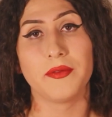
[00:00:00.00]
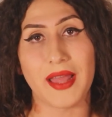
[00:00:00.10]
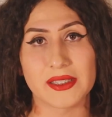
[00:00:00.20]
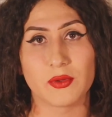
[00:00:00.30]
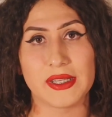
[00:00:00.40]

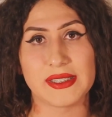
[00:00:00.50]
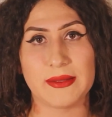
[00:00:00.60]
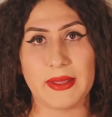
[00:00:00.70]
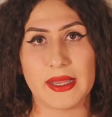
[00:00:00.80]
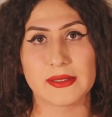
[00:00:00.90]
That's what they
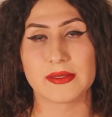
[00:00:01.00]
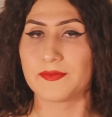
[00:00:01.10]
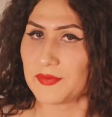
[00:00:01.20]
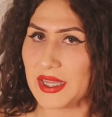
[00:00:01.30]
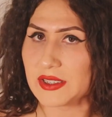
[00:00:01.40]
see me as.
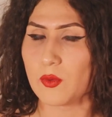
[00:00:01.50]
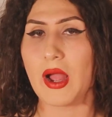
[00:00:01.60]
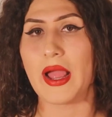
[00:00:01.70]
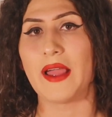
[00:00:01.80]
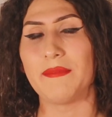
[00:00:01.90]
That's
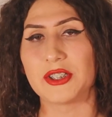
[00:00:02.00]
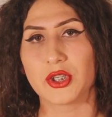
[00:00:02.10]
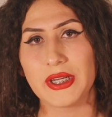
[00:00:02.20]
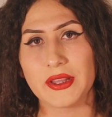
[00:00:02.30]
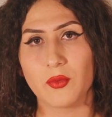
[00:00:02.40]
why I've been
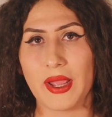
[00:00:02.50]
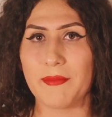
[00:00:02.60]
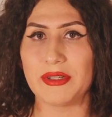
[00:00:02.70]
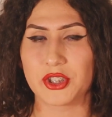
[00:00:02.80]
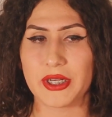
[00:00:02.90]
treated the way
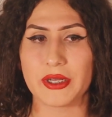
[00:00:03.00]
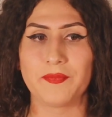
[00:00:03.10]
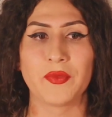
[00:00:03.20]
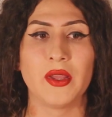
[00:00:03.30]
I've been treated.